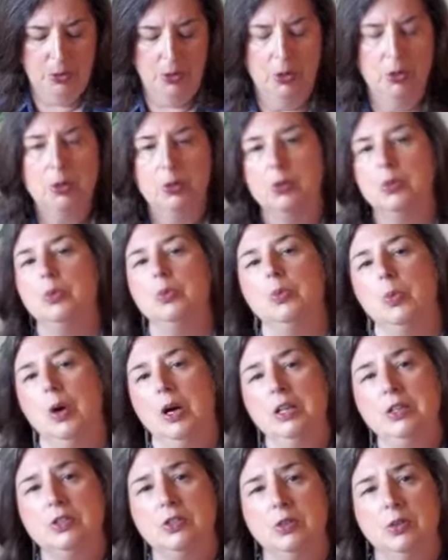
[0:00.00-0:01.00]
who
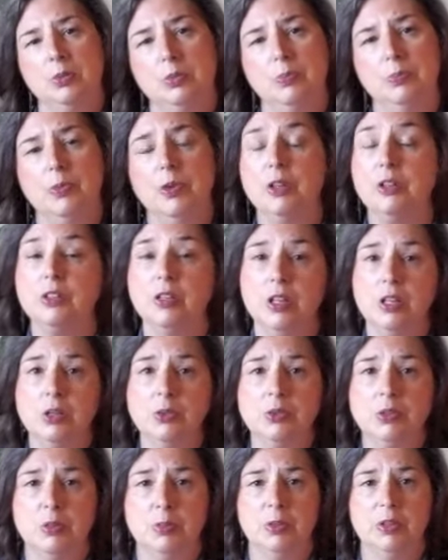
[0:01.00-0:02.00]
want to
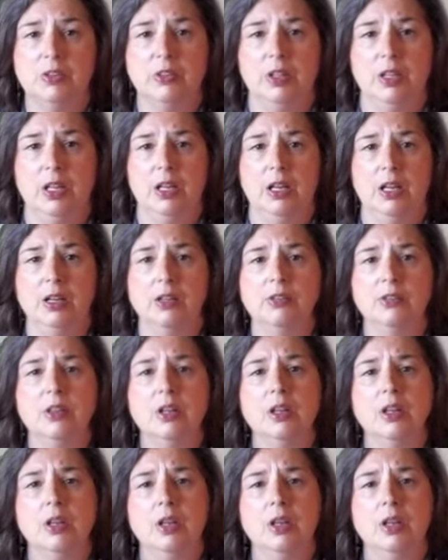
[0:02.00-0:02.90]
continue to mislead us